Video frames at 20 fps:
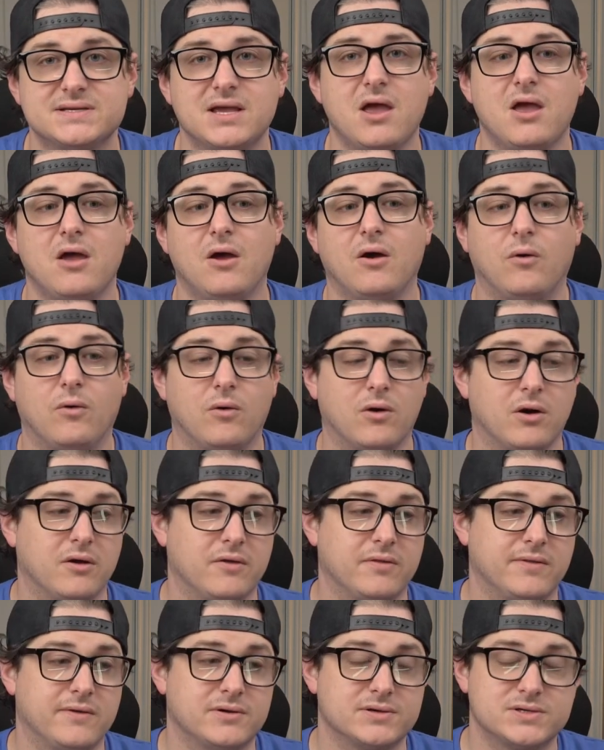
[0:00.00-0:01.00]
or
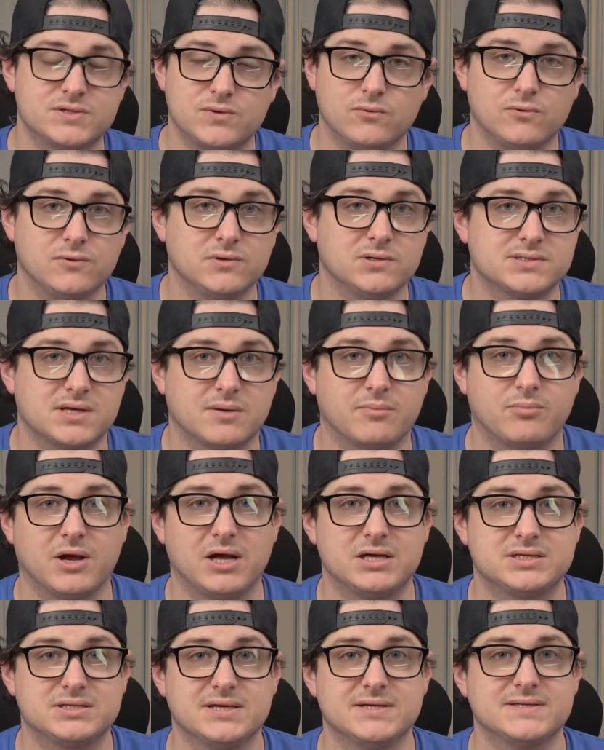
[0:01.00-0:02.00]
their tools or
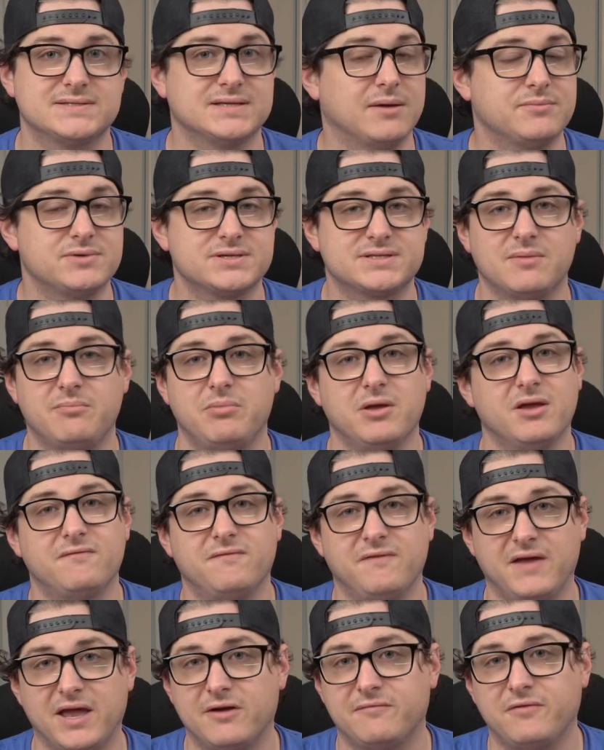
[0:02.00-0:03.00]
brushes. I'm just a big
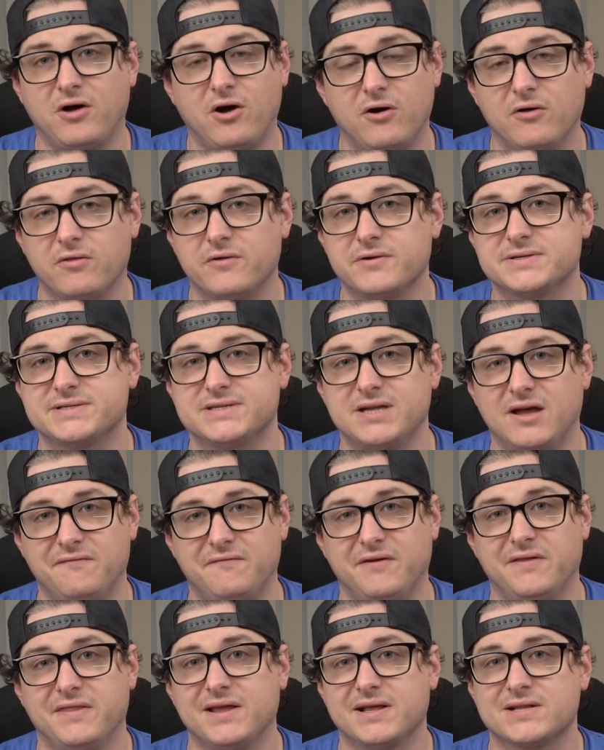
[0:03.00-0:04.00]
fan of all their stuff.
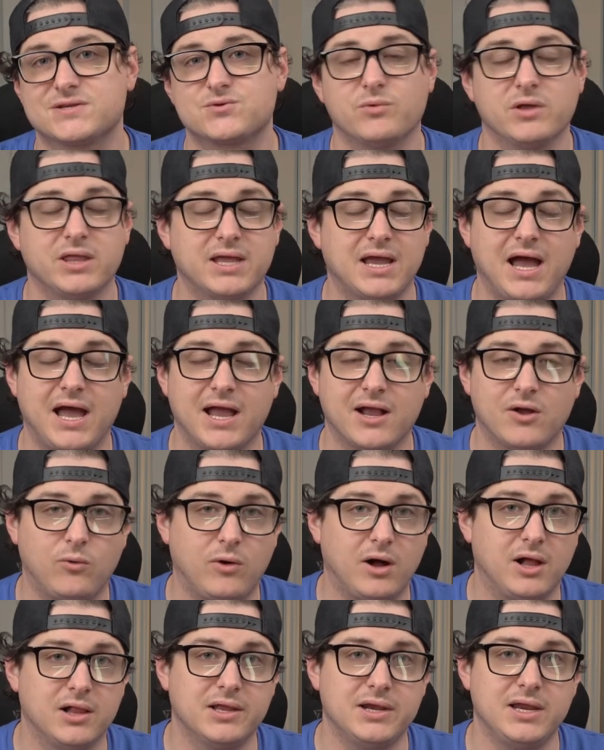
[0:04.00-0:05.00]
I think it's really high
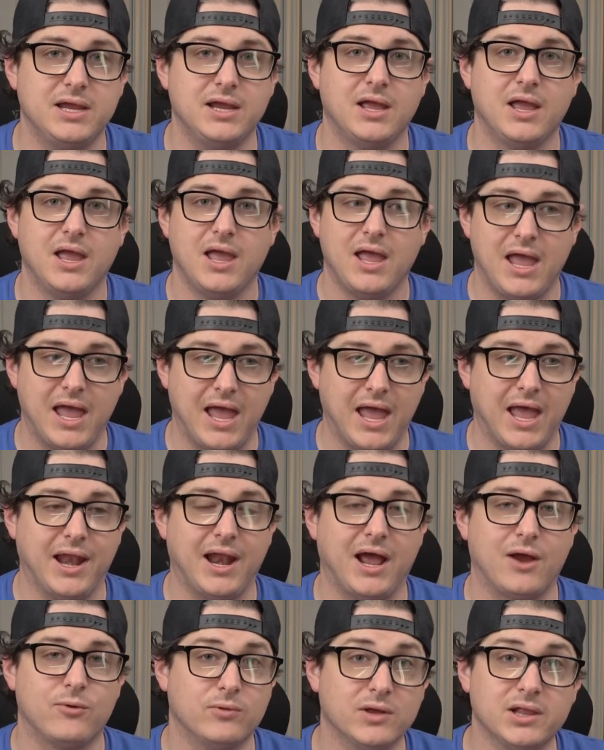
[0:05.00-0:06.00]
quality and
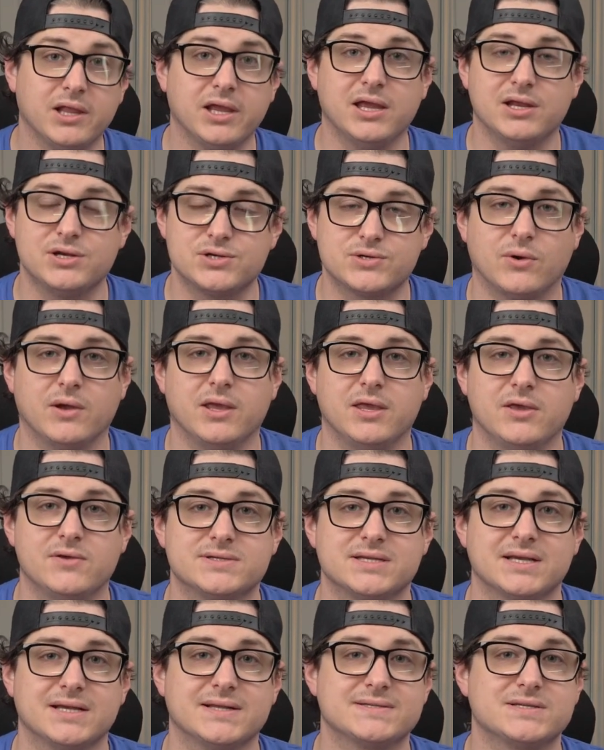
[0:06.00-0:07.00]
I really enjoy
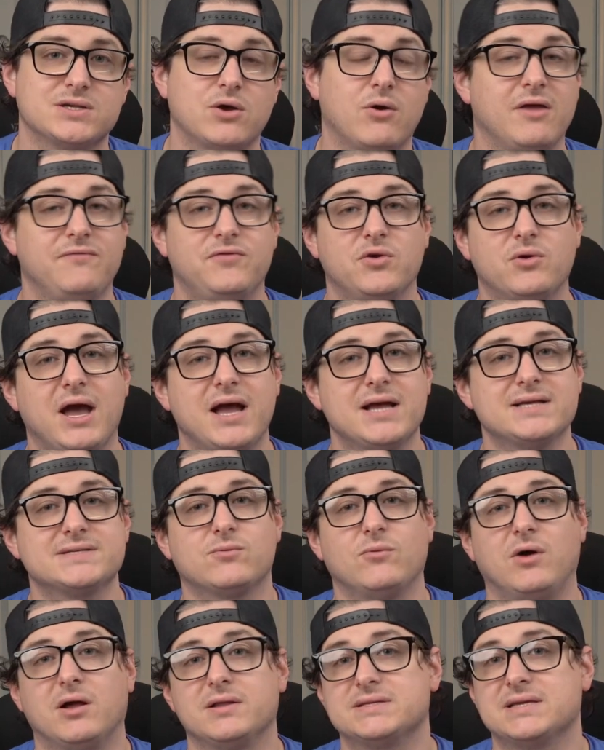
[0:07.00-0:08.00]
using it. So if you guys
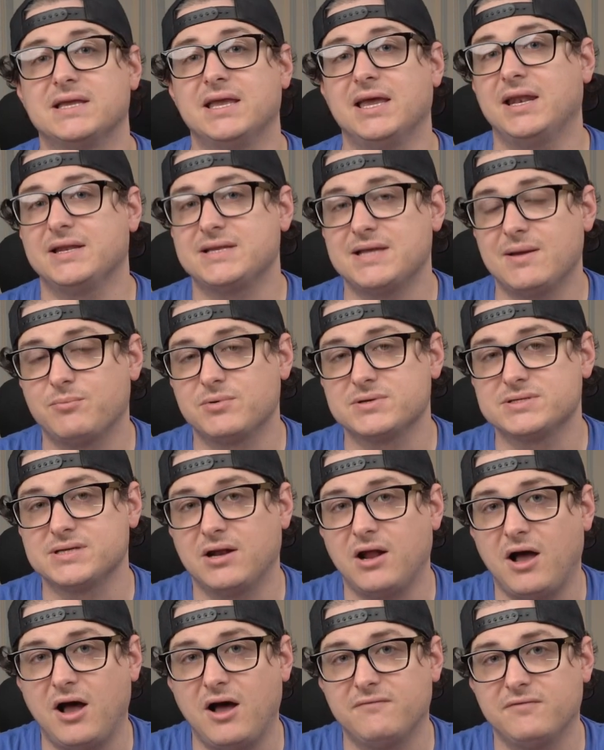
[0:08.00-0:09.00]
want to get 10%
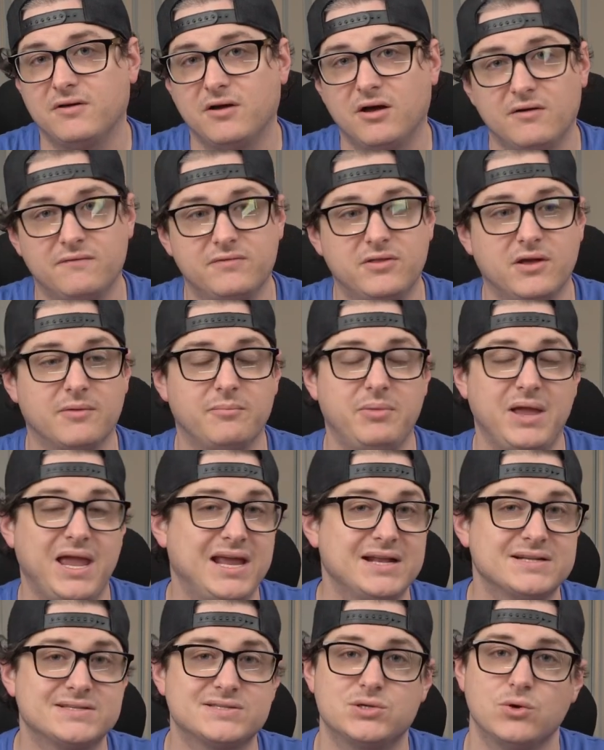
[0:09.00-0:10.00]
off of their
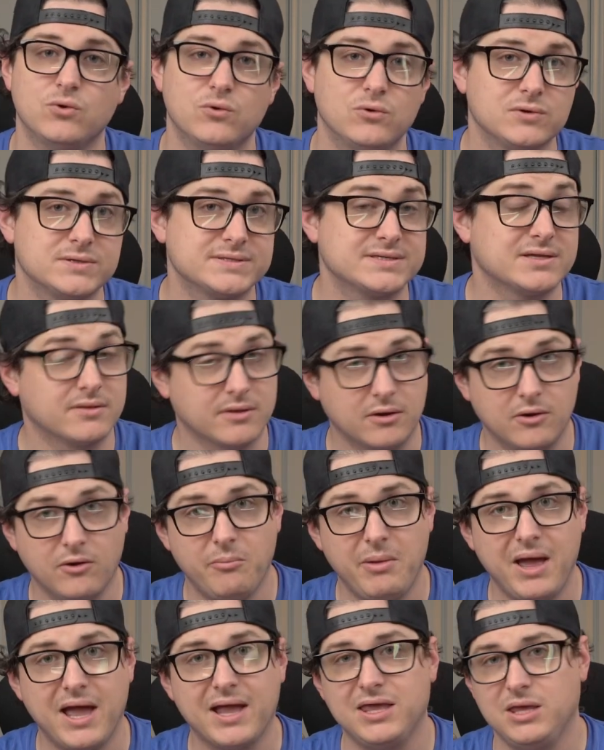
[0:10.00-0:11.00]
paints, tools, the Go
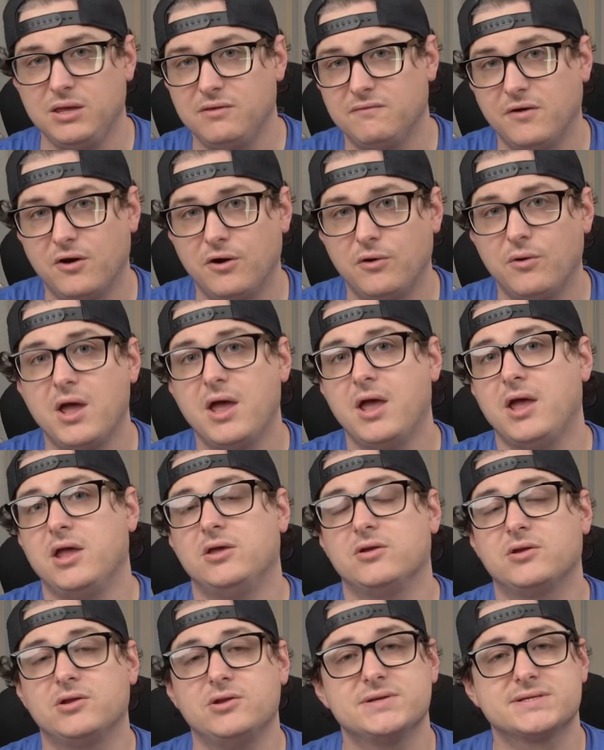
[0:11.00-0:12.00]
Bag Evo, you
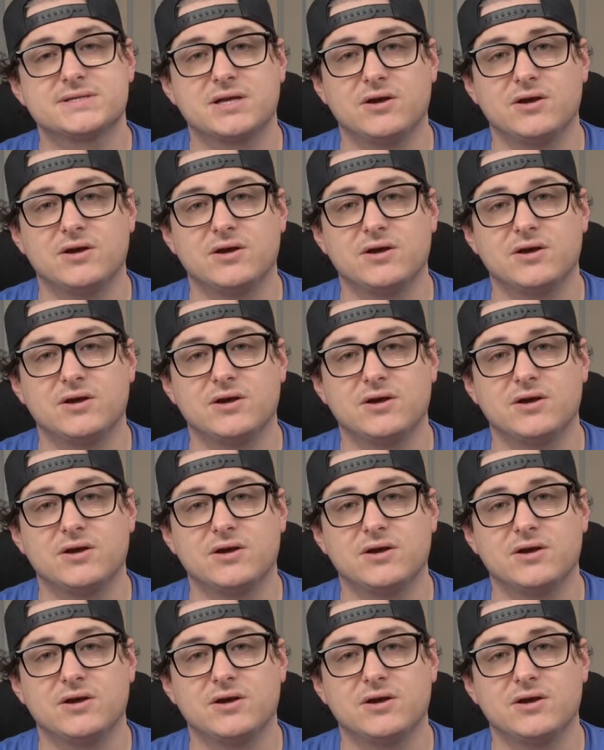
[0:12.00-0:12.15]
can use code